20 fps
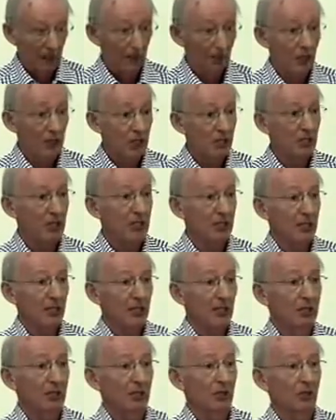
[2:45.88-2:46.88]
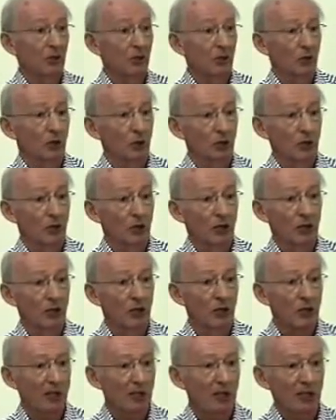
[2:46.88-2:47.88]
The instinct I'll call the
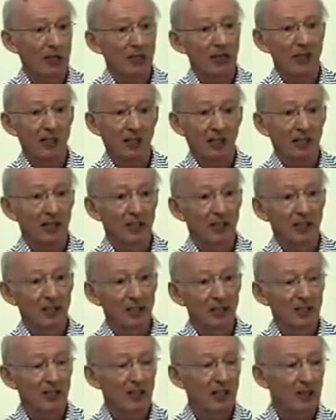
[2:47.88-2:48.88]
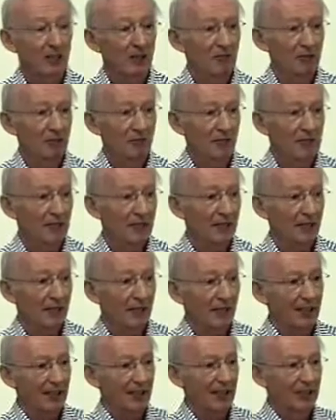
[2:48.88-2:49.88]
God instinct. Now, I don't think I've invented
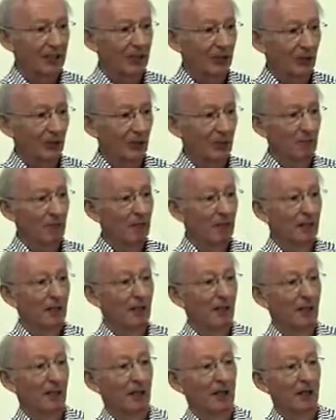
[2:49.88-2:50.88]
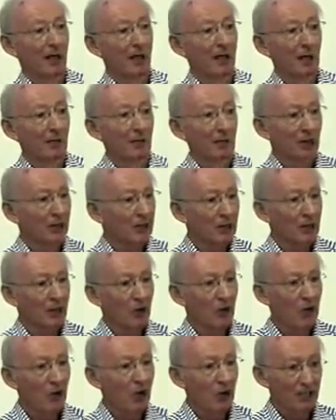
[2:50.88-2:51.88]
that term, but I don't
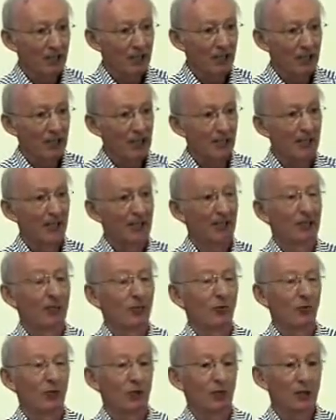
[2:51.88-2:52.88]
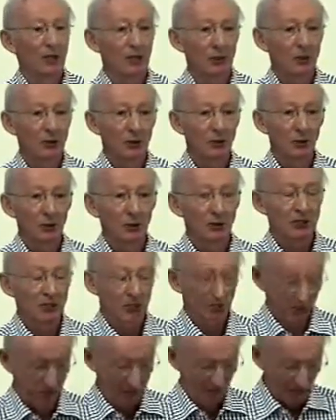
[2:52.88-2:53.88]
know who did. When I googled the
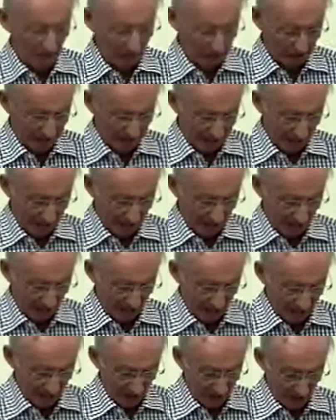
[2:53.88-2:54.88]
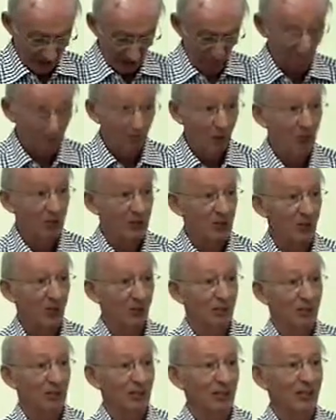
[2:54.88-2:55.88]
term, I understand there's a book by
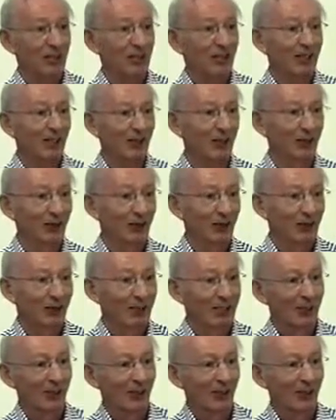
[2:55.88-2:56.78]
Tom Steller called